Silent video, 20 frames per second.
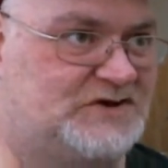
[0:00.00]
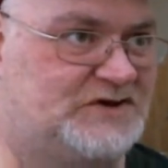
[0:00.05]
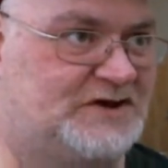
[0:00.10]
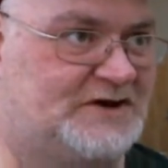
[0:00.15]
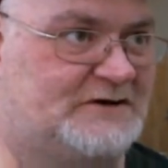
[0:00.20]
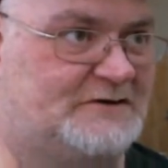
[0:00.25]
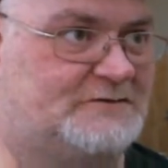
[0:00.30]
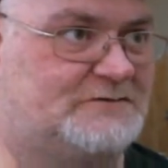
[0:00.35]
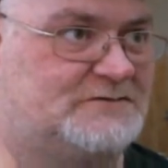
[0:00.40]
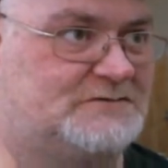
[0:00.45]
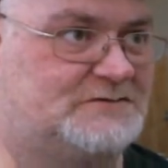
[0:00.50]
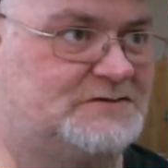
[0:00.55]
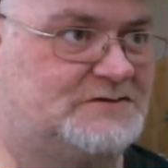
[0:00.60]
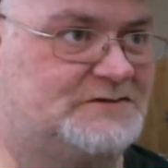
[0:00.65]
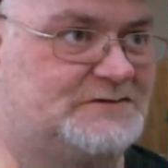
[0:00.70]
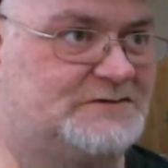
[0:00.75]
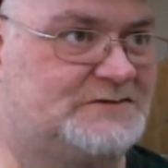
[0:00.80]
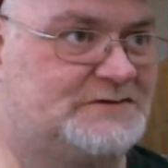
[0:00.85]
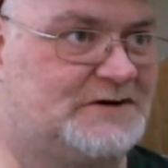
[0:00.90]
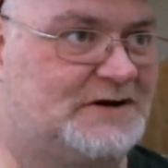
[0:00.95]
you know,
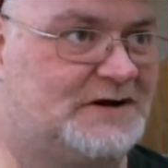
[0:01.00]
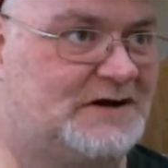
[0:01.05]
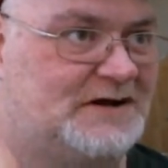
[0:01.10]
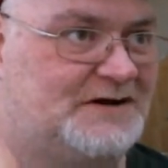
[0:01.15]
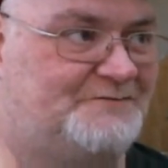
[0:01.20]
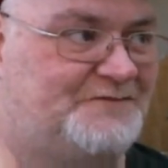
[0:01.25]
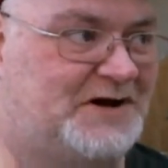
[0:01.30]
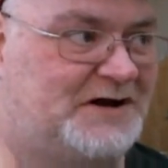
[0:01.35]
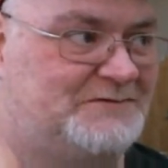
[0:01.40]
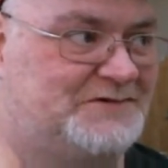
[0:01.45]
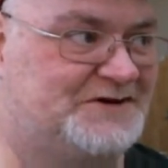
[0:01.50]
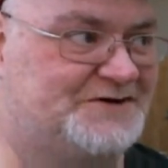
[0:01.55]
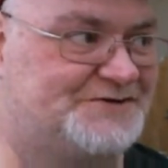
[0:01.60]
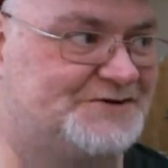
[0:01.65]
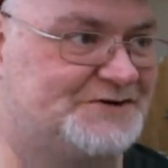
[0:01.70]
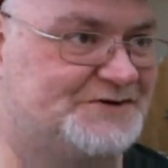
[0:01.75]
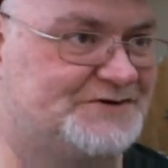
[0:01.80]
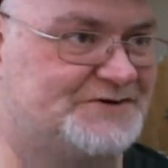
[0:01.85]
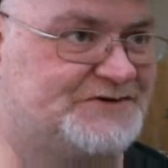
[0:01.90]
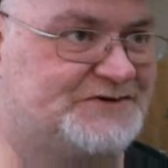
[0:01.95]

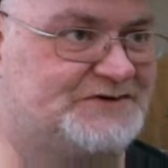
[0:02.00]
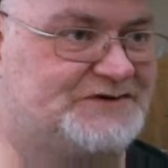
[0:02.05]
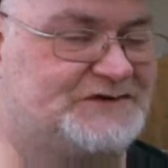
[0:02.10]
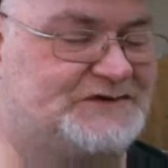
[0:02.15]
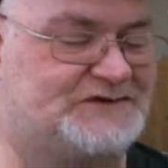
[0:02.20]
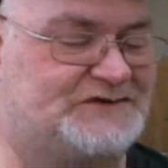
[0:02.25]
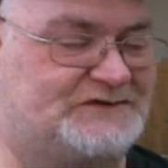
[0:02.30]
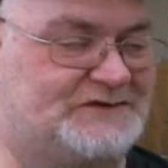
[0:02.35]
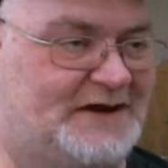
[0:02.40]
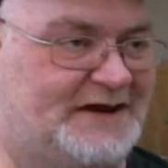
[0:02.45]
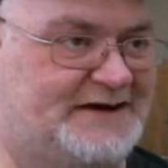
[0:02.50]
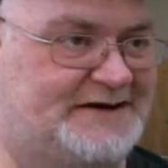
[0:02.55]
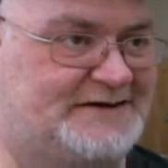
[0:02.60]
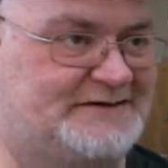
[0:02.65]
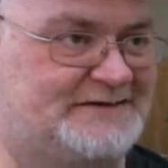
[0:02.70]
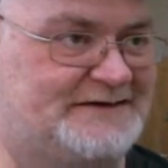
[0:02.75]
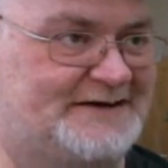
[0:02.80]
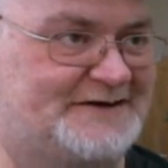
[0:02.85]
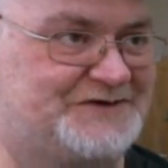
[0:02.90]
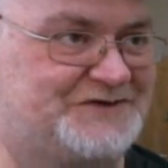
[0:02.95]
publishers. It's like
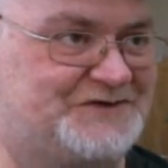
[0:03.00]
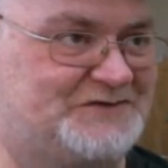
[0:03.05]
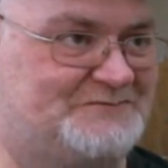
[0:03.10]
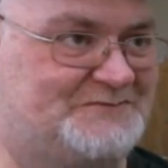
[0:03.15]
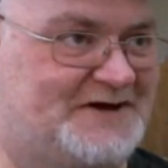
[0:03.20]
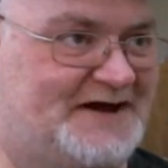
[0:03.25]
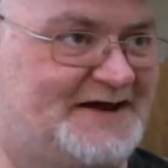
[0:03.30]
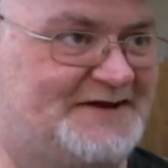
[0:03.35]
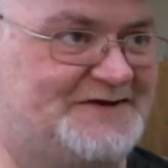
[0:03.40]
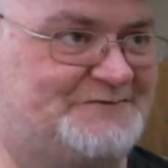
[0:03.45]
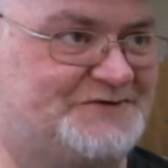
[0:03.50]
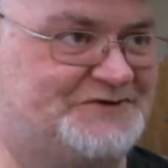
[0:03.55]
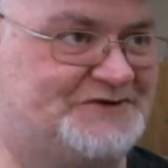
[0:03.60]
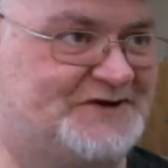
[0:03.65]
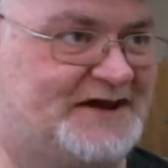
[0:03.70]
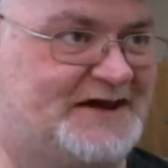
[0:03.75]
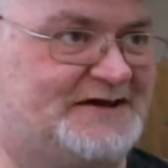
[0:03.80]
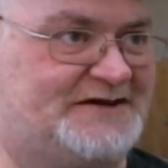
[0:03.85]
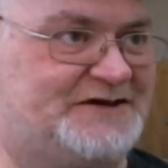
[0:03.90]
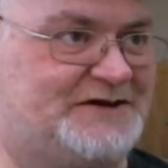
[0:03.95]
next to impossible
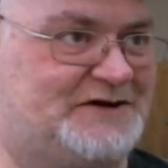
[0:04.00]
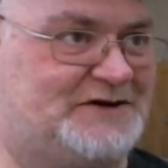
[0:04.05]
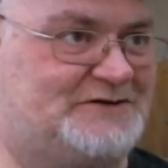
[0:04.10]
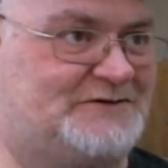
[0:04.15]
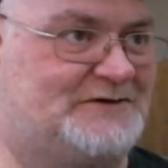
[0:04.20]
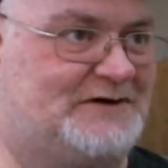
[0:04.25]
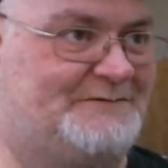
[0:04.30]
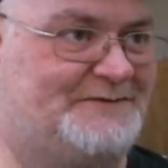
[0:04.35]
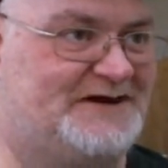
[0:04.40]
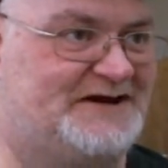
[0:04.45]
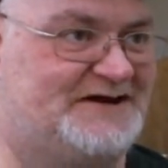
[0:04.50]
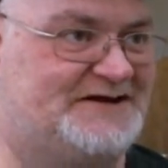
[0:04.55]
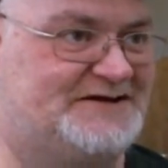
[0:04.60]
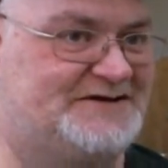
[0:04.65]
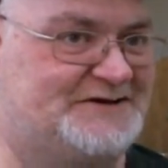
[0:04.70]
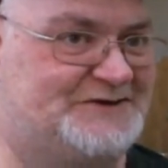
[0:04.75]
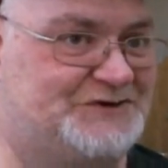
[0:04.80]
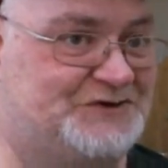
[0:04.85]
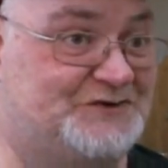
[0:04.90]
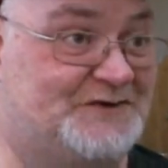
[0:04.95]
to get, a minute
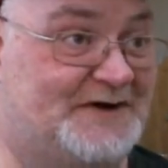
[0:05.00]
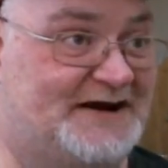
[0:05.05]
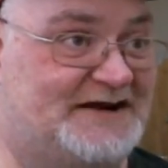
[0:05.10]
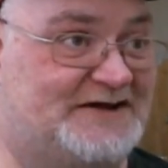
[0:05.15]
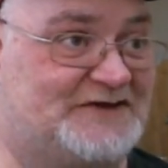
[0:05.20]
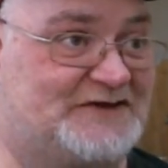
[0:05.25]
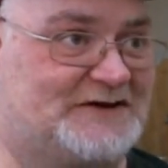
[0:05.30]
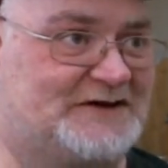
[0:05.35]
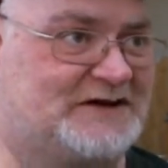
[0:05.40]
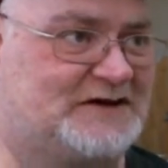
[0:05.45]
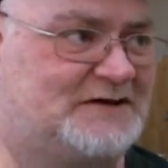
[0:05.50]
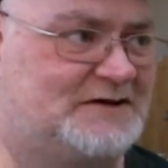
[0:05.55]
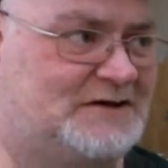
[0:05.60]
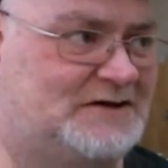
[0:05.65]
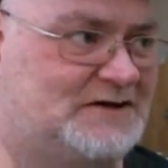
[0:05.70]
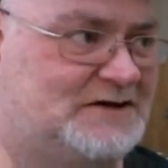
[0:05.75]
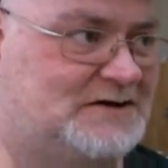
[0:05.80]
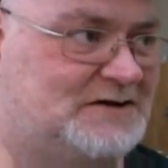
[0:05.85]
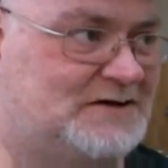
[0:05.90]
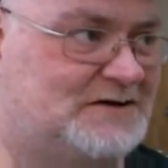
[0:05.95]
to do anything.
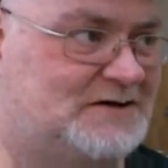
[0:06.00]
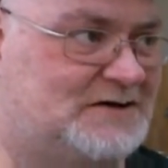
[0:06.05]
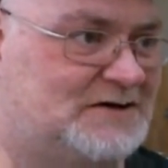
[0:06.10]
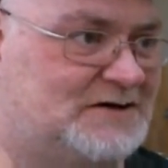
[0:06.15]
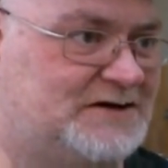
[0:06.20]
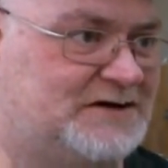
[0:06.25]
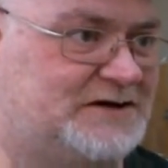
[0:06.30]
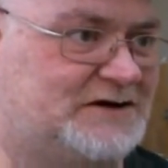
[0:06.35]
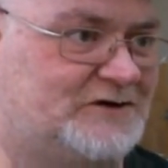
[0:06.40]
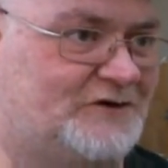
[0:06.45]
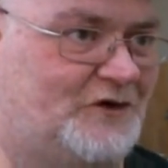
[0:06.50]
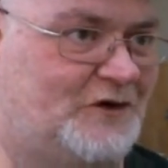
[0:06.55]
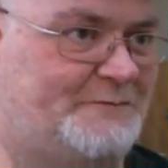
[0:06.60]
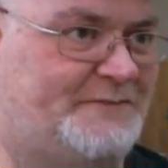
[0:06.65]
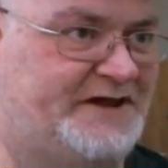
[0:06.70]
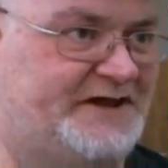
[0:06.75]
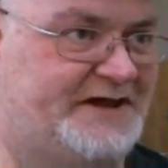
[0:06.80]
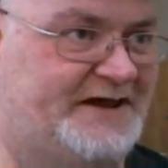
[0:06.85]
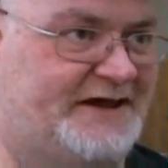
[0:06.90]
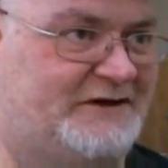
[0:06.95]

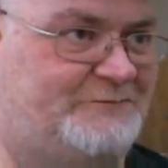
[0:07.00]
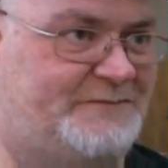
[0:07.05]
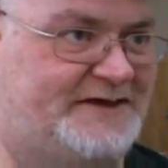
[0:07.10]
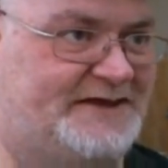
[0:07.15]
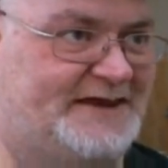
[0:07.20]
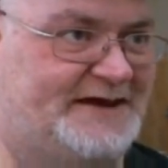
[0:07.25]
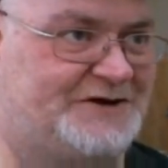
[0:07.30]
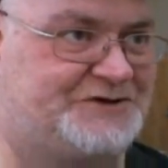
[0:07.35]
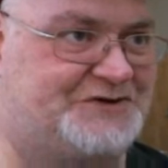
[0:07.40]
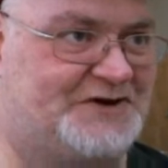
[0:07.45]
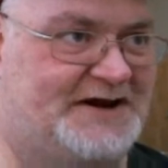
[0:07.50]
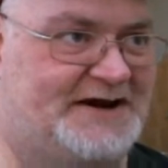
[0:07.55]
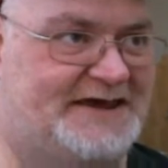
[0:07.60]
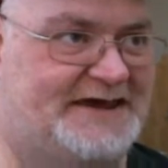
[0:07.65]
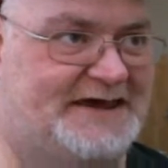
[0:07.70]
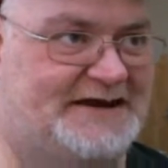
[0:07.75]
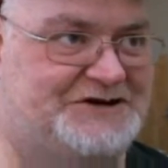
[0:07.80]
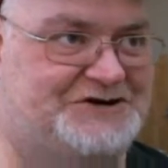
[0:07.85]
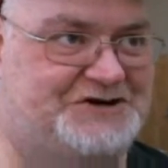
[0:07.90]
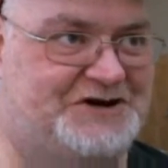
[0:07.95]
It'd be like trying to
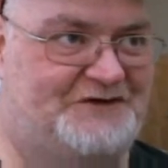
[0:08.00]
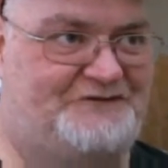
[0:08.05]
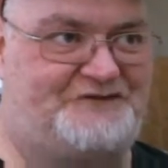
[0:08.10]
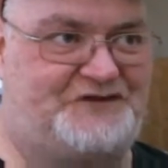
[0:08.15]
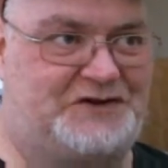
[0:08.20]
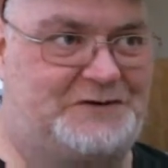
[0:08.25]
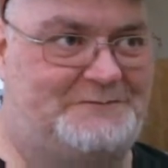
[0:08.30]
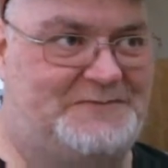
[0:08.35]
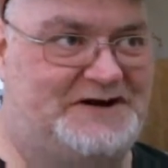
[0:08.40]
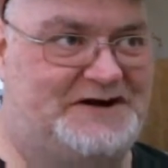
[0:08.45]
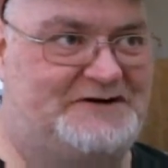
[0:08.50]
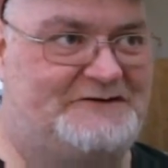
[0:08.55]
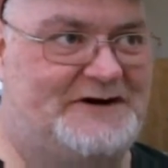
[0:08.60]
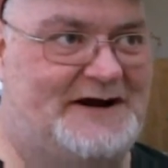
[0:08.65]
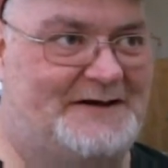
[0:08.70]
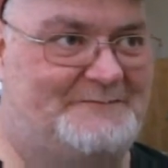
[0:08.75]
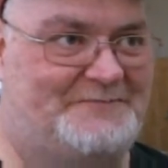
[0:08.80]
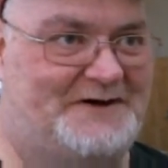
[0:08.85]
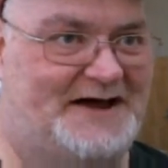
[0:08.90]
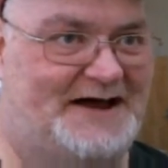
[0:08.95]
get Jeff Lemire
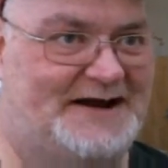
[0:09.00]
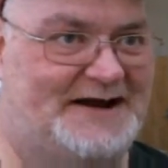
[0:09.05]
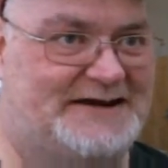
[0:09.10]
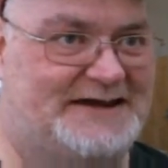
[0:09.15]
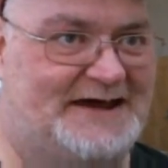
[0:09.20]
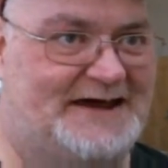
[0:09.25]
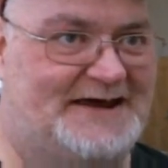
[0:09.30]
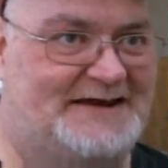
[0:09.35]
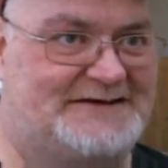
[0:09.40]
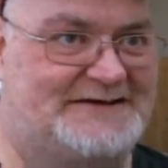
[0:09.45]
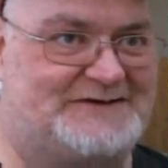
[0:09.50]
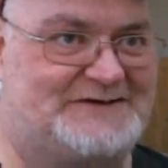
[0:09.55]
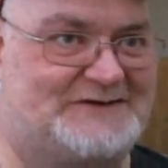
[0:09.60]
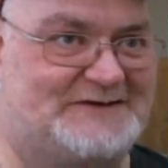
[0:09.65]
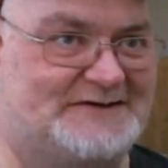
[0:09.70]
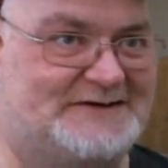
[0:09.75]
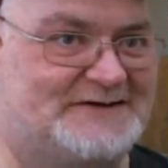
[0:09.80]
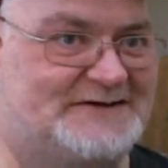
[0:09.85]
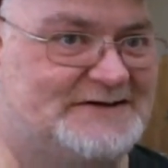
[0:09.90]
on a podcast,